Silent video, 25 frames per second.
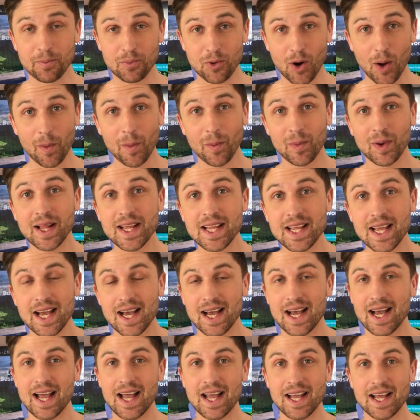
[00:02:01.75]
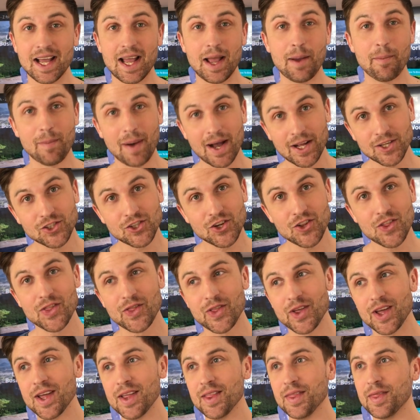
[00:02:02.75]
probably imagine
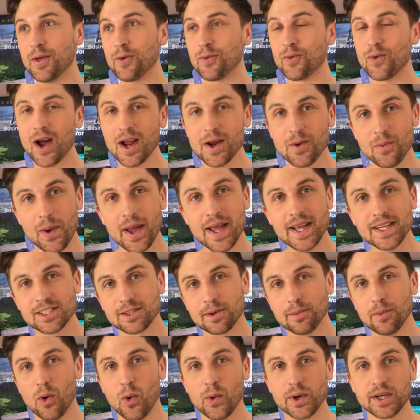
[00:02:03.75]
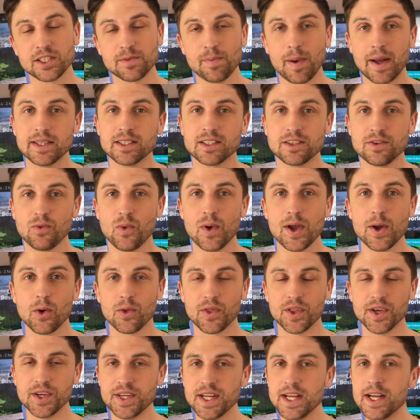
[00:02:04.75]
that the right way is the more expensive way, or
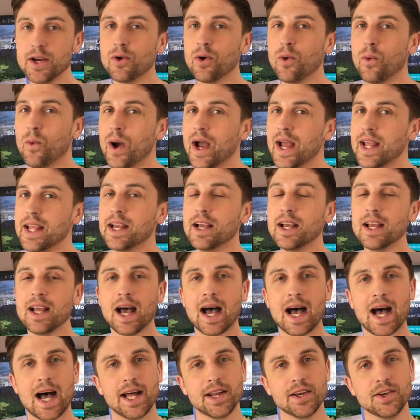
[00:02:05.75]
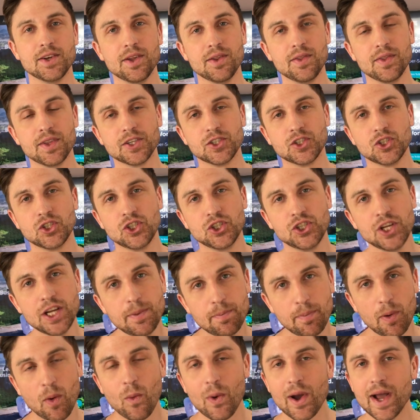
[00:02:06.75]
the dearer way, and the
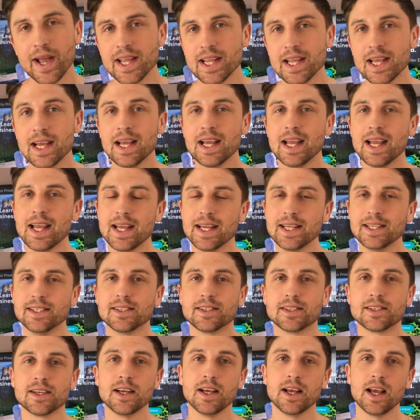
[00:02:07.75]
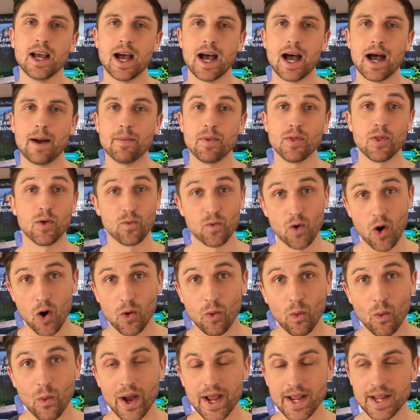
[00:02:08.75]
cheaper way is the
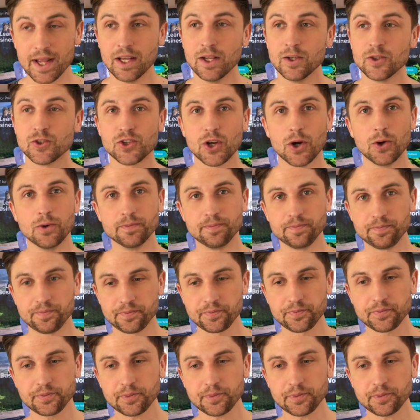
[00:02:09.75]
wrong way. So